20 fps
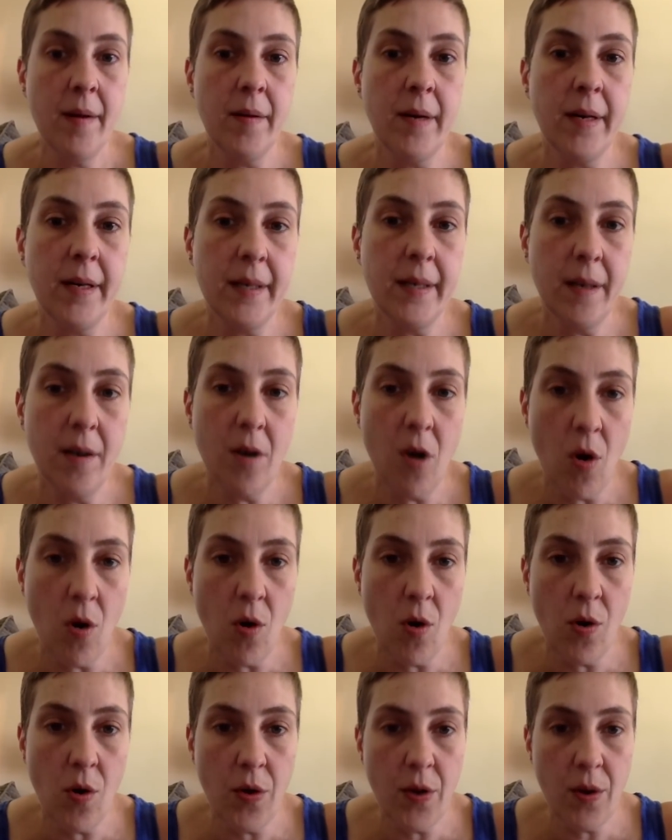Right?
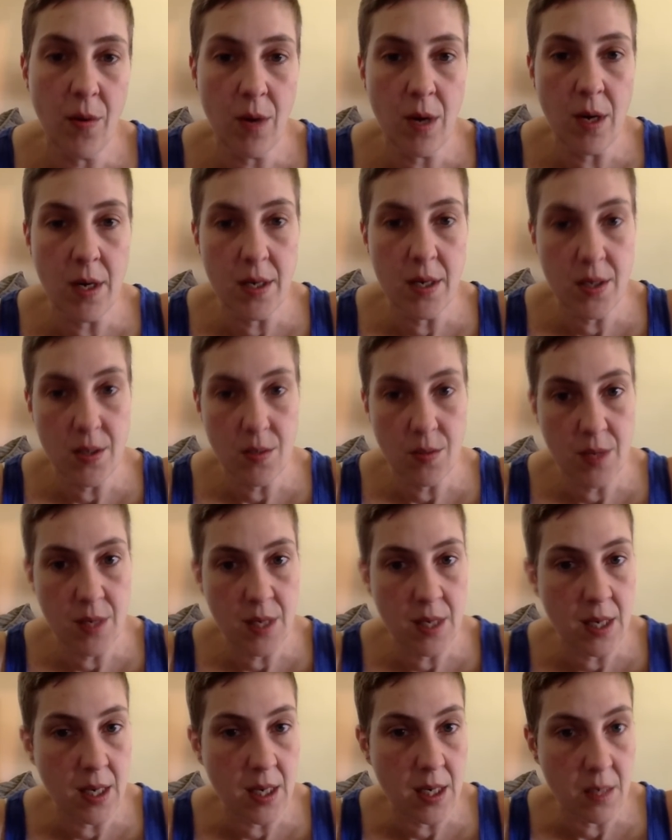All there was the
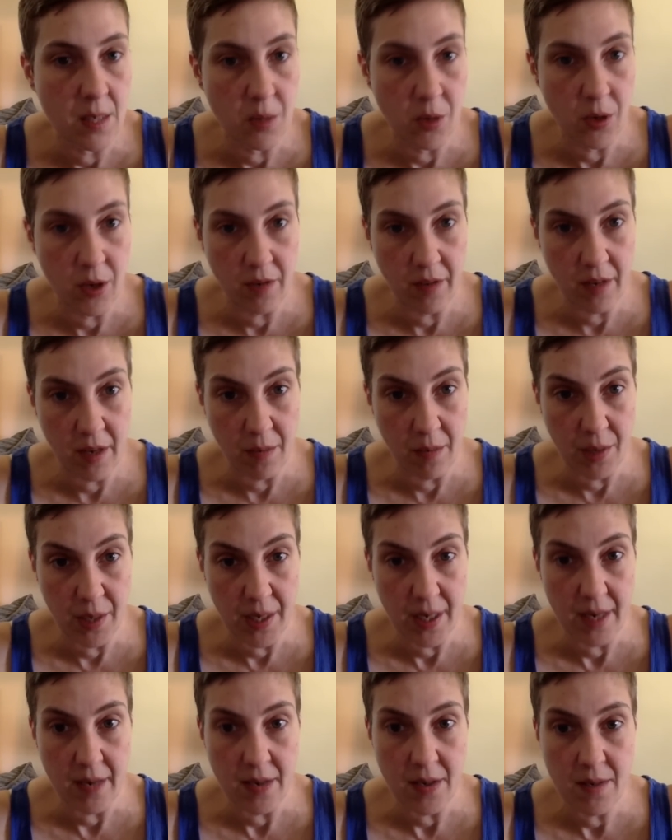testimony of the
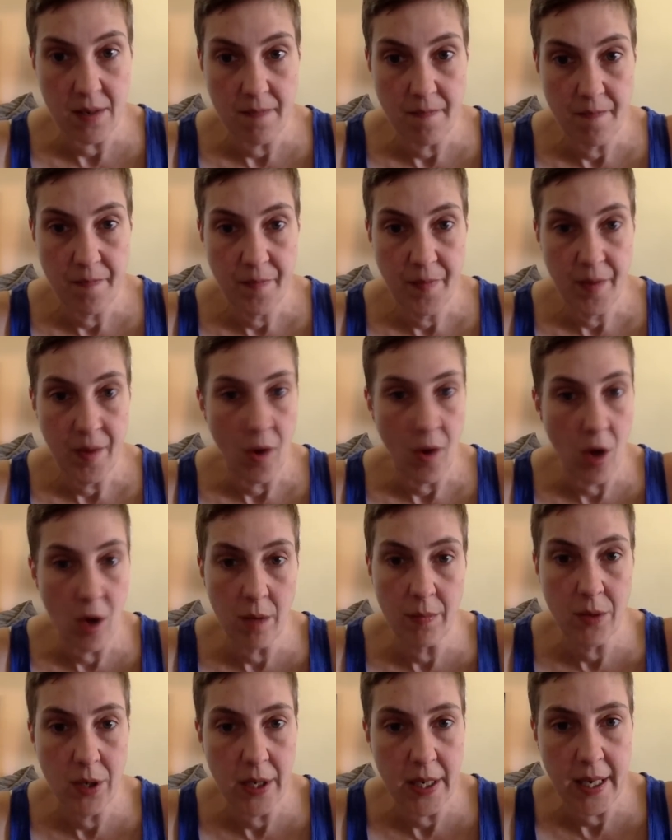complainants. All
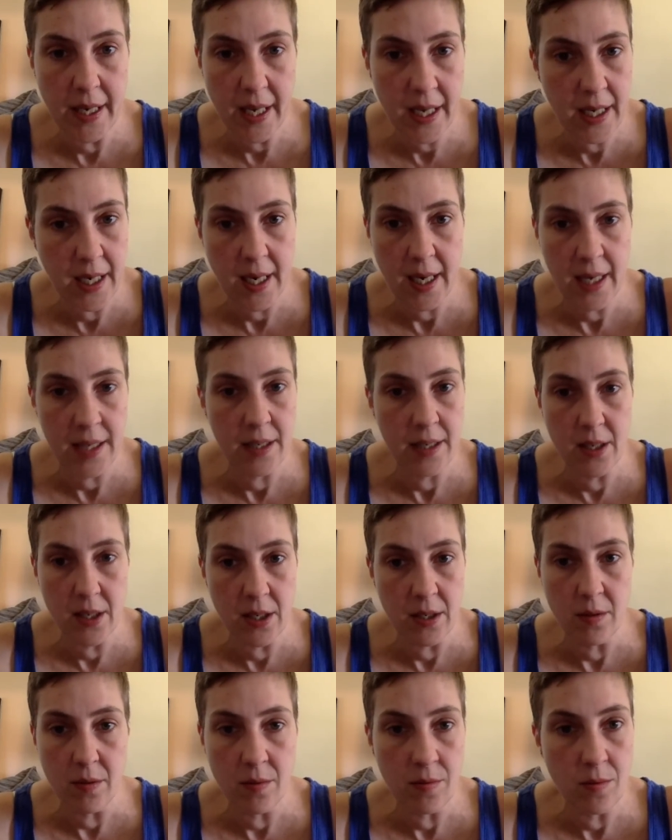Marie Hennon had to
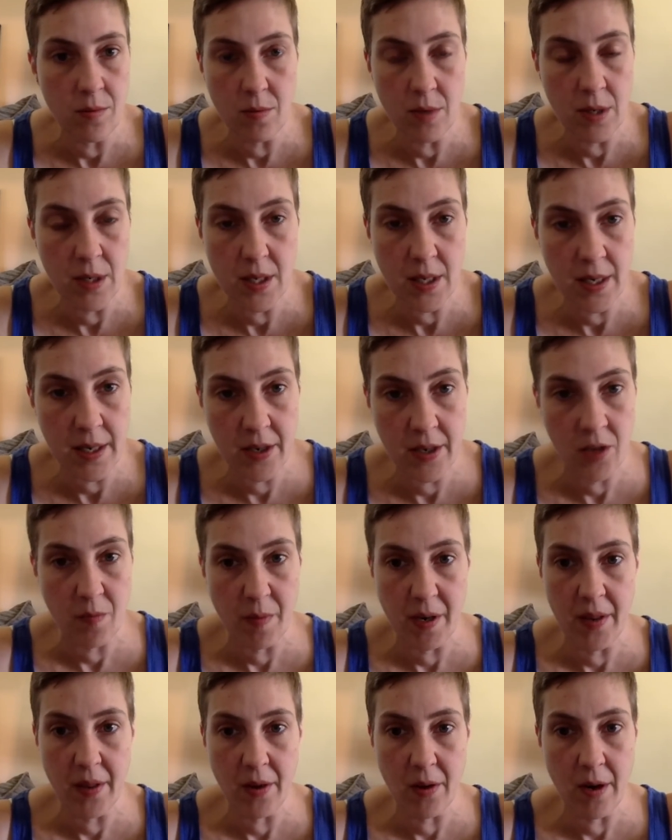do was
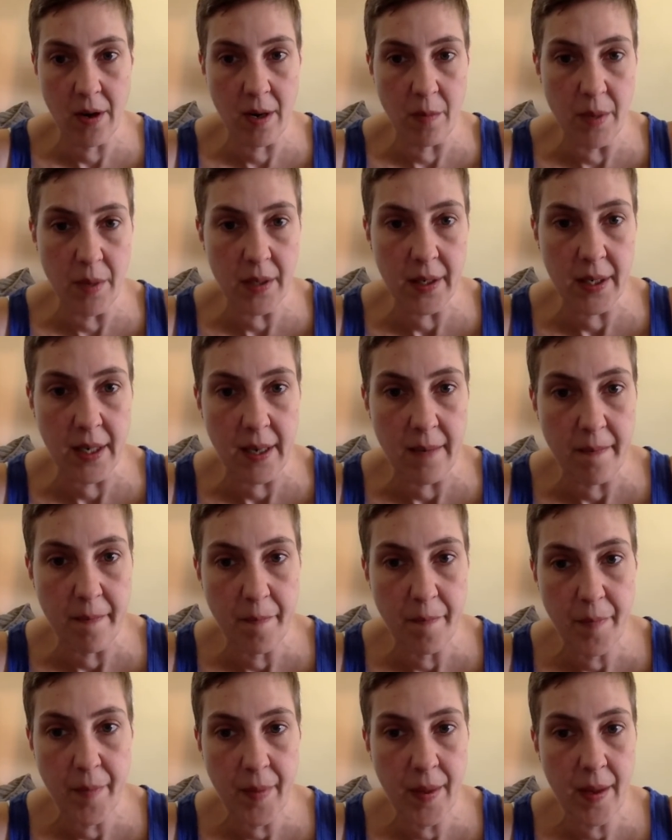undermine their credibility.
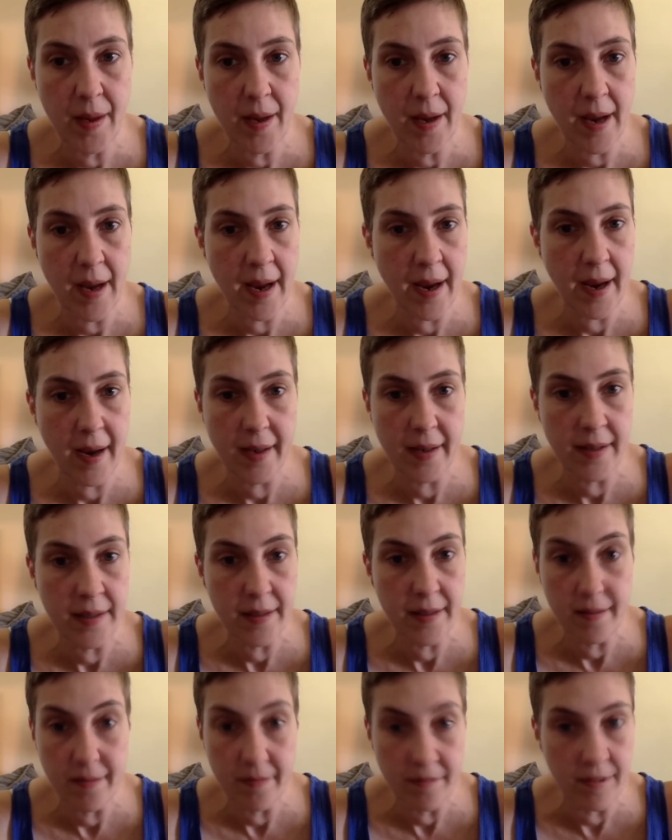And
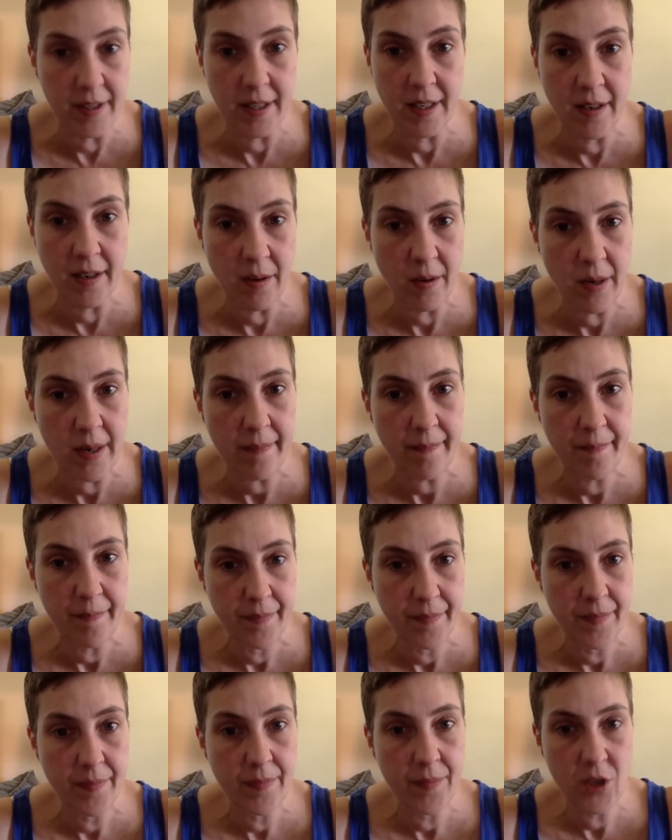wouldn't you know it?
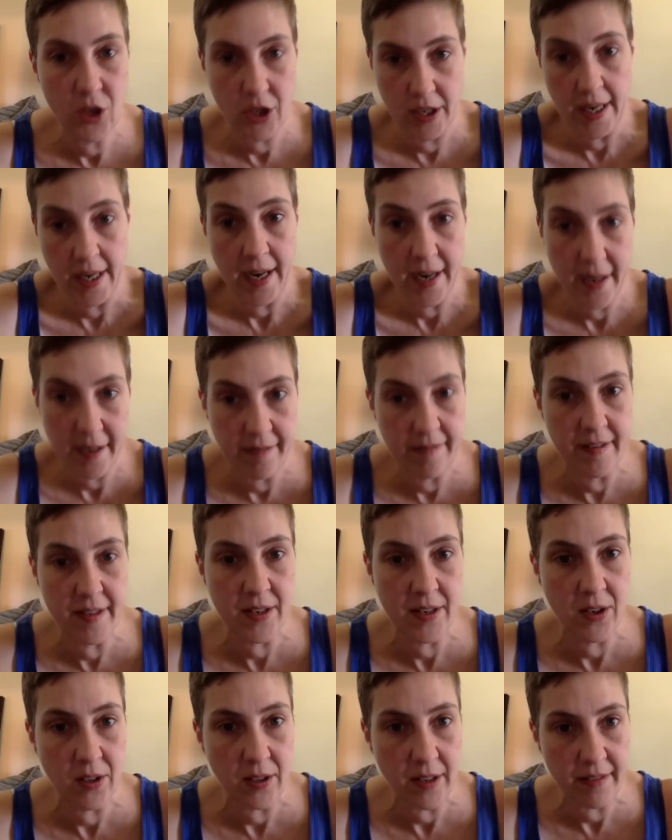She had
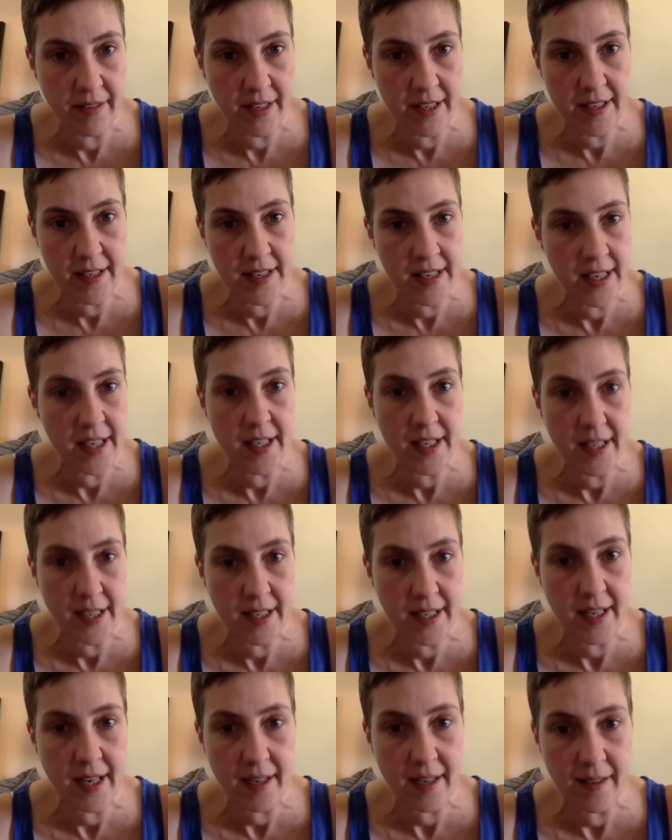physical evidence that did
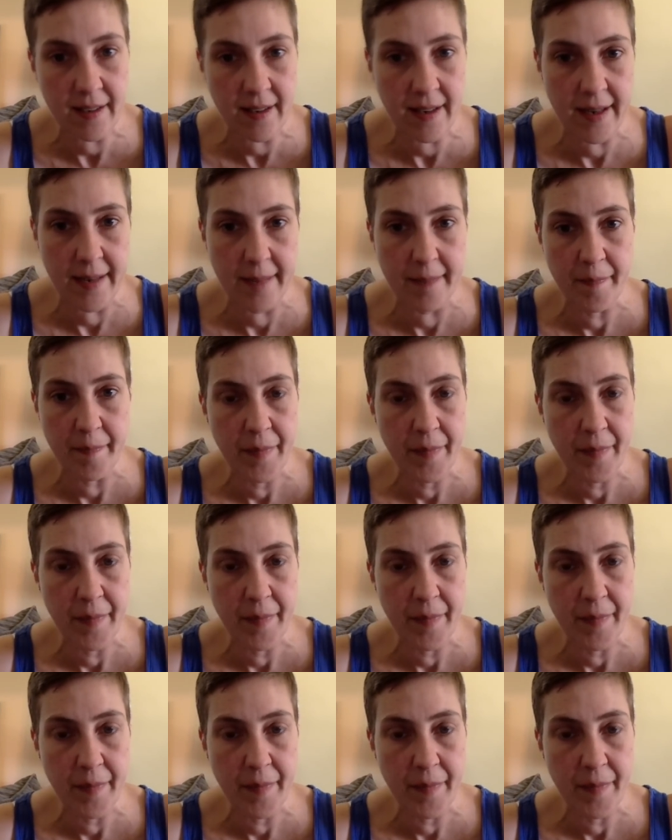exactly that.